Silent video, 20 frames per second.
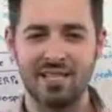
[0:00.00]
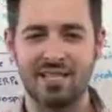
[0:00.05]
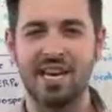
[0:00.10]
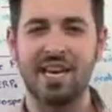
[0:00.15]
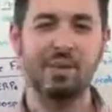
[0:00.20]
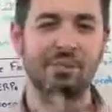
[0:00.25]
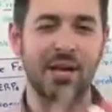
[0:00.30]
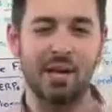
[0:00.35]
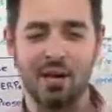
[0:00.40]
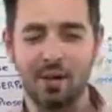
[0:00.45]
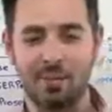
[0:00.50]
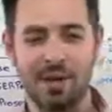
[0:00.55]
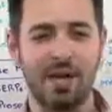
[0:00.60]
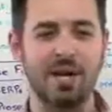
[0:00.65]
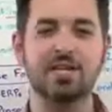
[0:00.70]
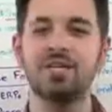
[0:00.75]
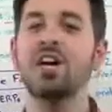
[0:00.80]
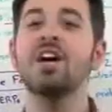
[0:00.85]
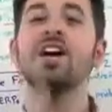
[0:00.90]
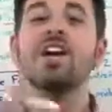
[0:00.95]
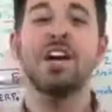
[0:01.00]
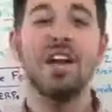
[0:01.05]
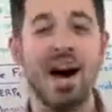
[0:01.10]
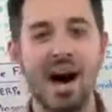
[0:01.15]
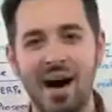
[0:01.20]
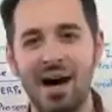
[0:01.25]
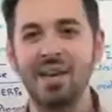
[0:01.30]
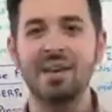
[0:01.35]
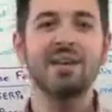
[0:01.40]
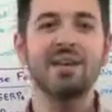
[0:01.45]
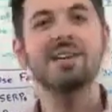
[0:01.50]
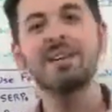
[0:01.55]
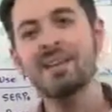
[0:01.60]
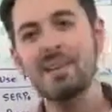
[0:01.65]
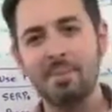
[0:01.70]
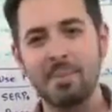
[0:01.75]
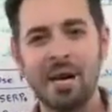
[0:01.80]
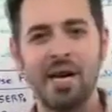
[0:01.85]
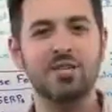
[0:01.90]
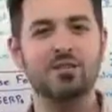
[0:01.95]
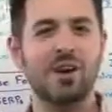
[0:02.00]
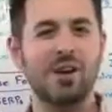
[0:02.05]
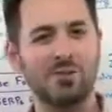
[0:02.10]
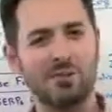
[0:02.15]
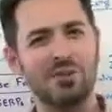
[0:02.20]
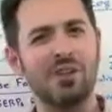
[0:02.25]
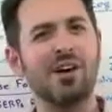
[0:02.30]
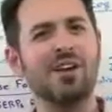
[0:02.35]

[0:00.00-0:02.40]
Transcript: last name, Larry Page, not PageRank.